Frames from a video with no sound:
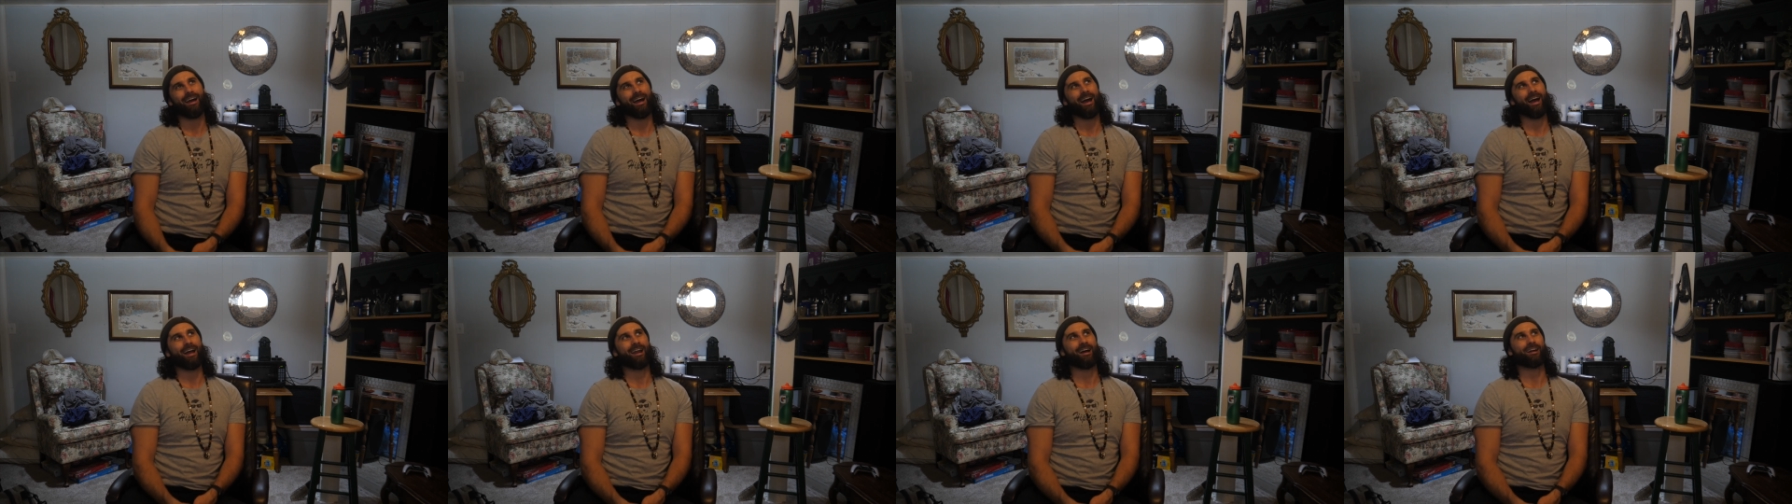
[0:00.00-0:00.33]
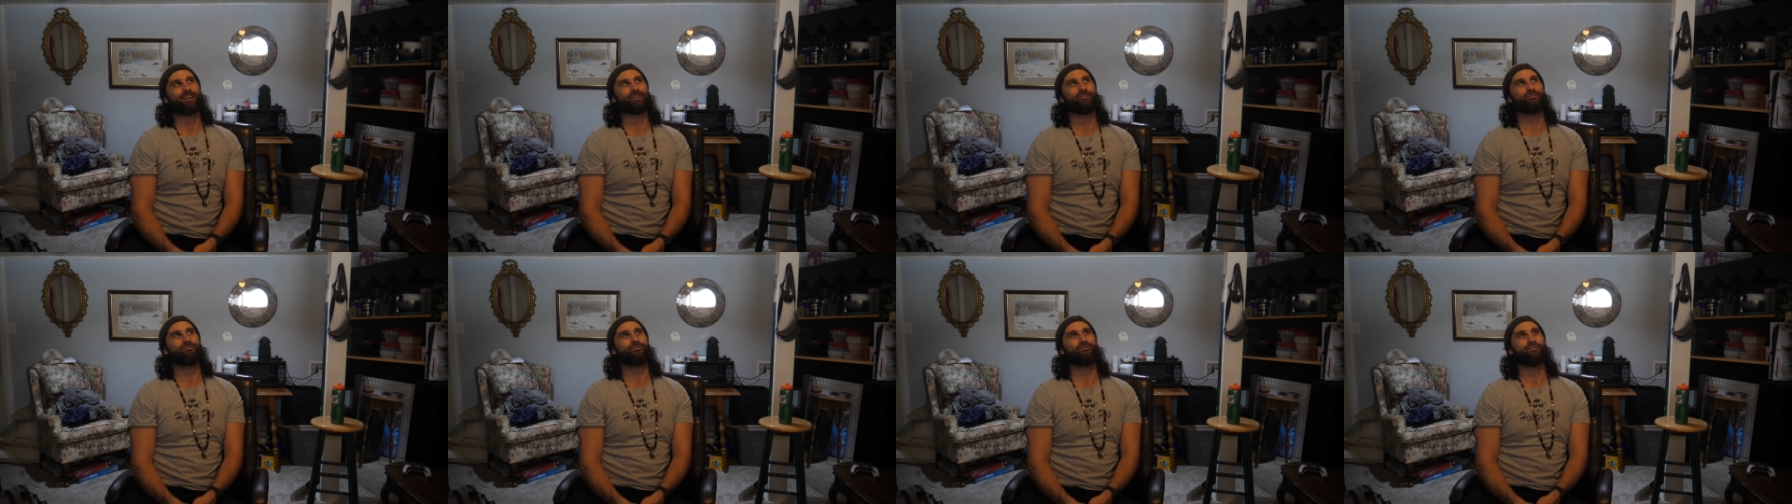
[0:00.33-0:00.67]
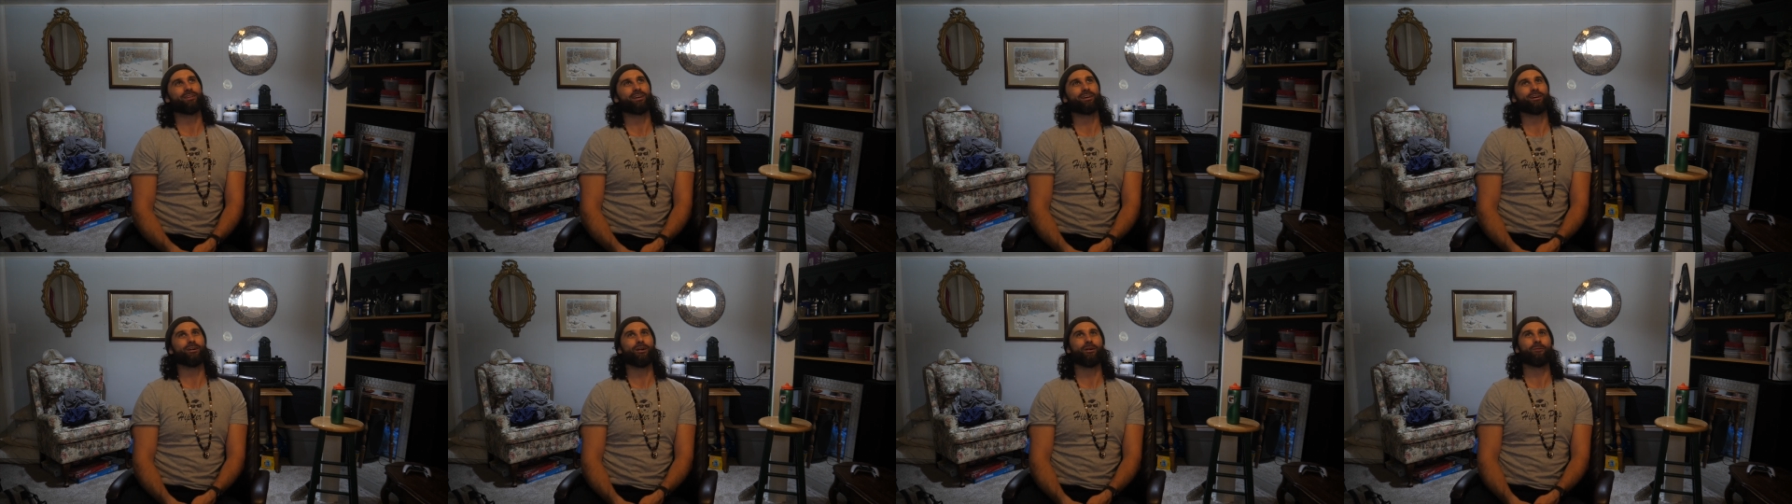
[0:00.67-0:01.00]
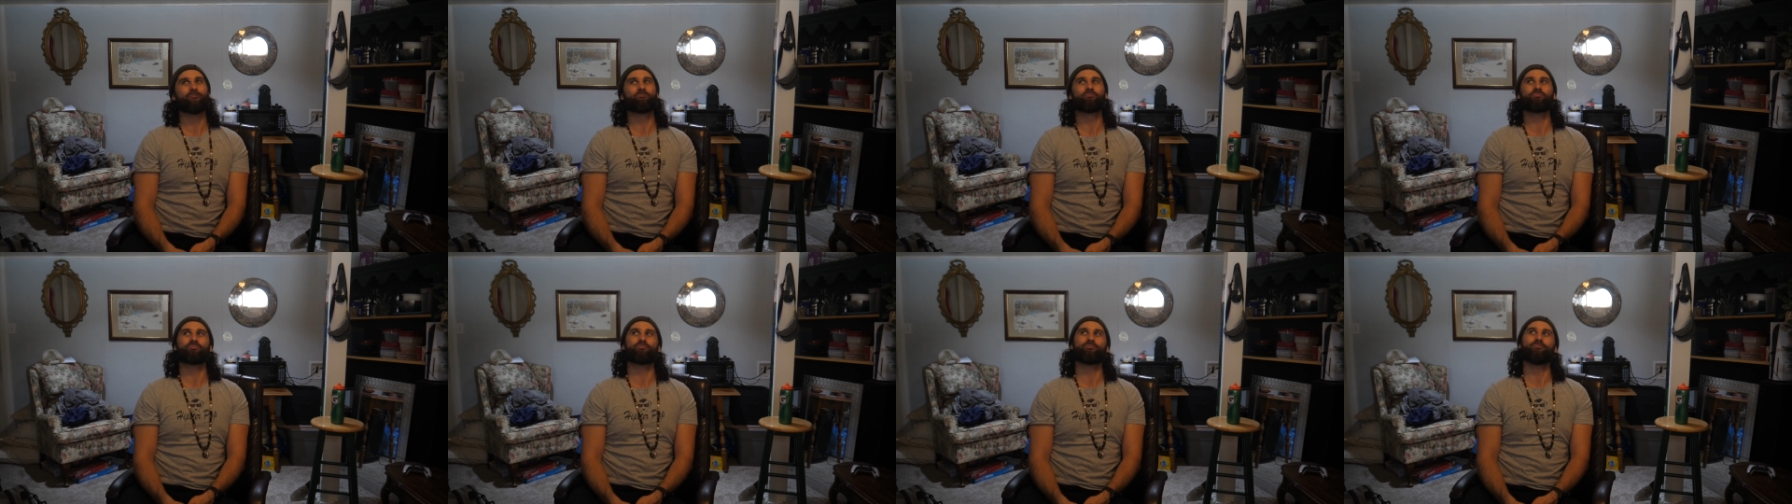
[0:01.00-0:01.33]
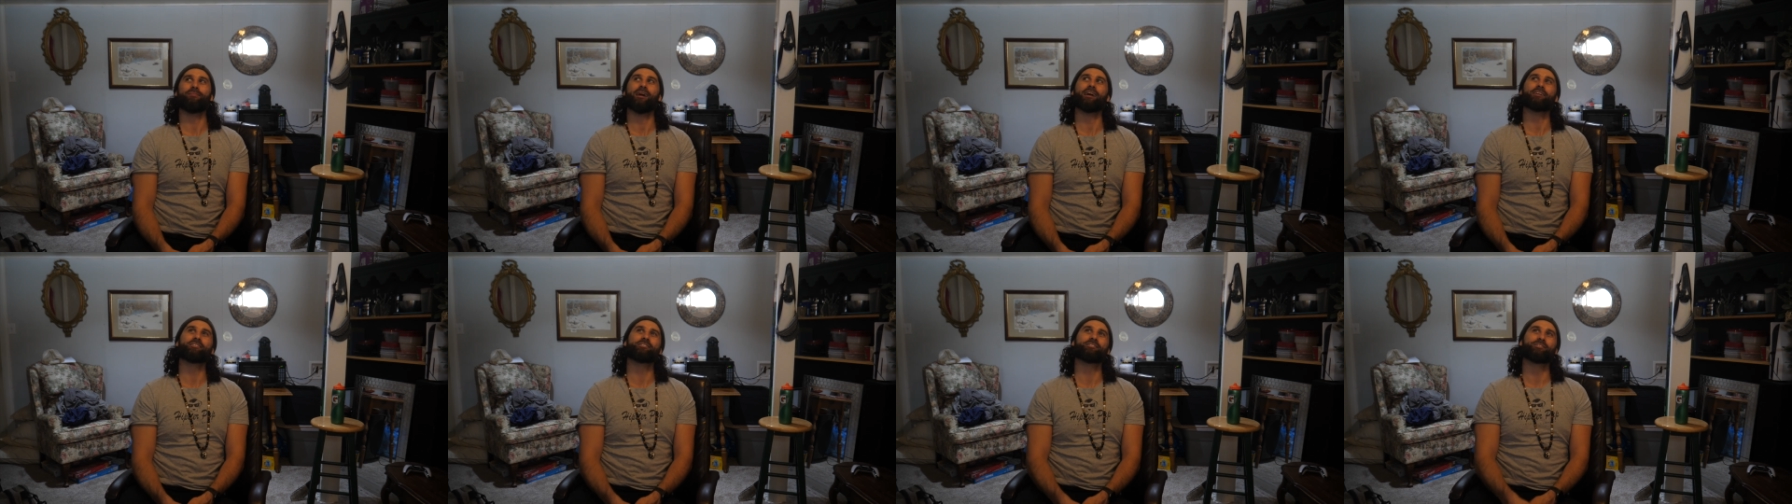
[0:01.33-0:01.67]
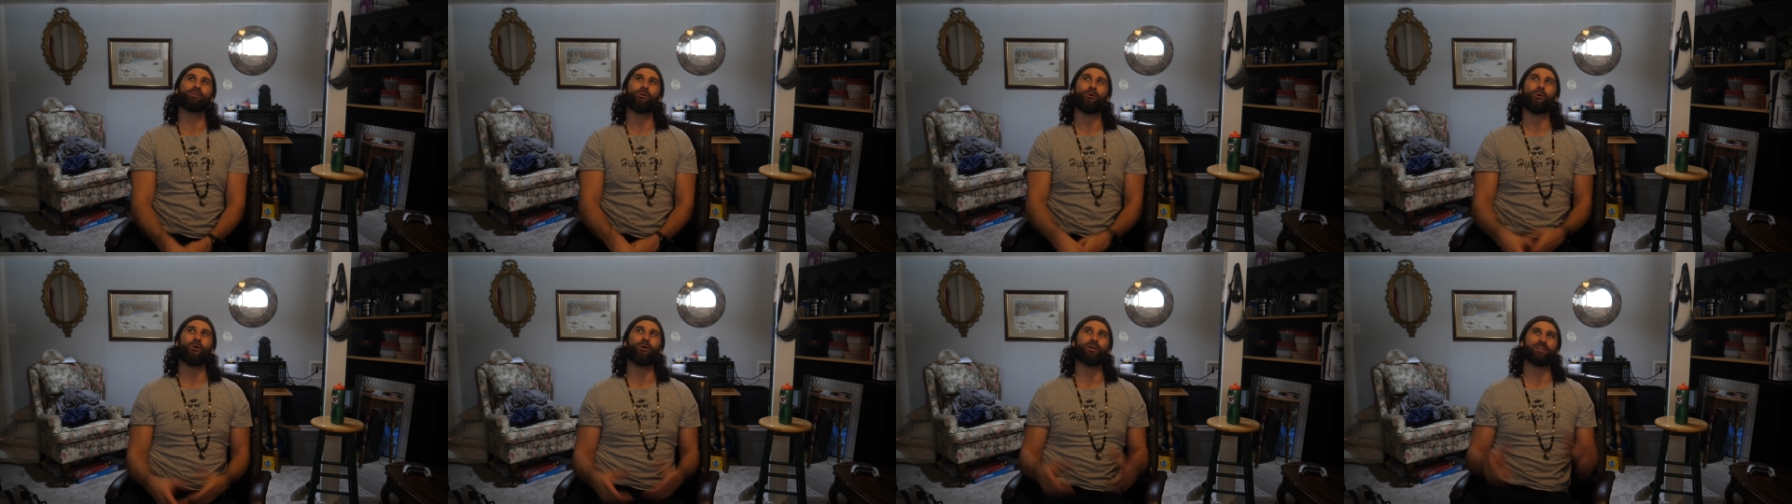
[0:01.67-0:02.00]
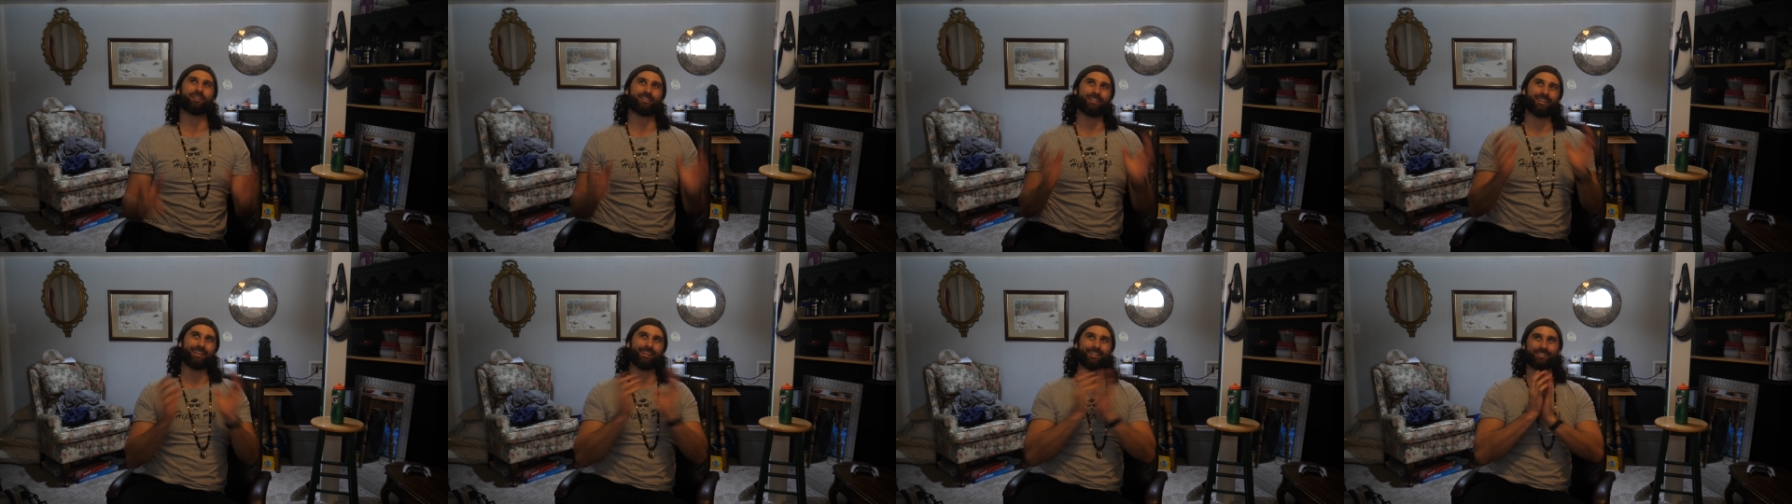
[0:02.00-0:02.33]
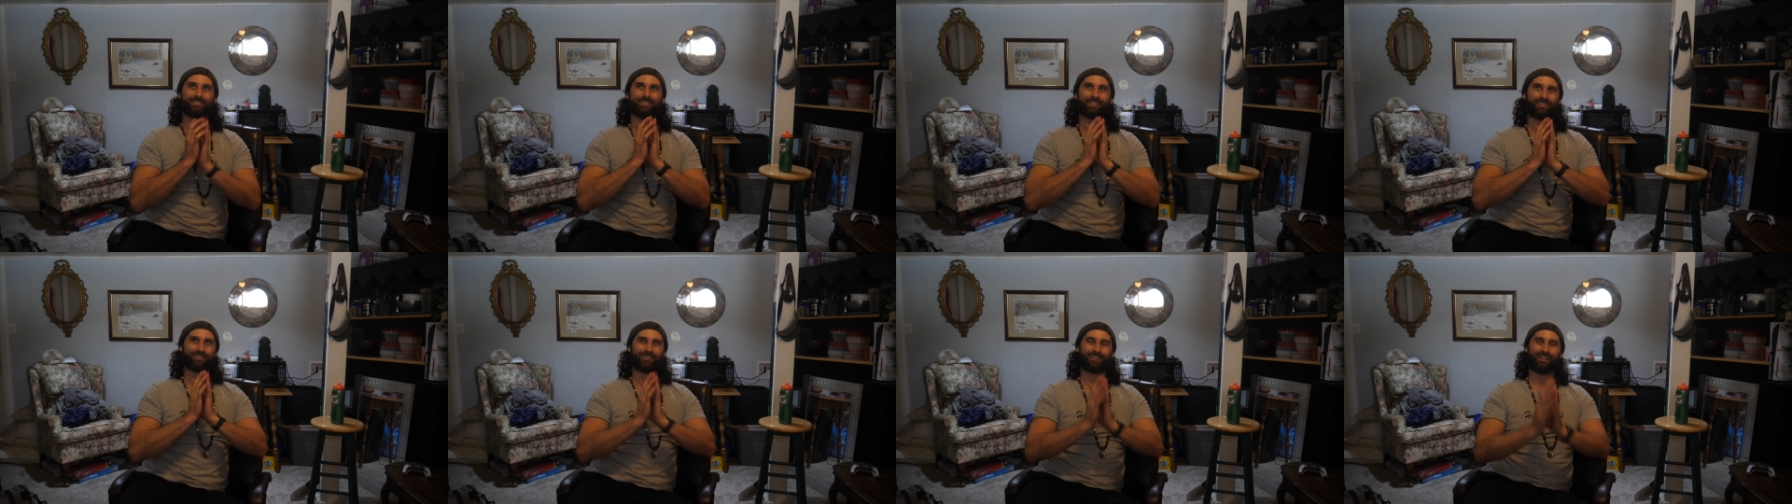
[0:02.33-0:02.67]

and I can feel my soul needs it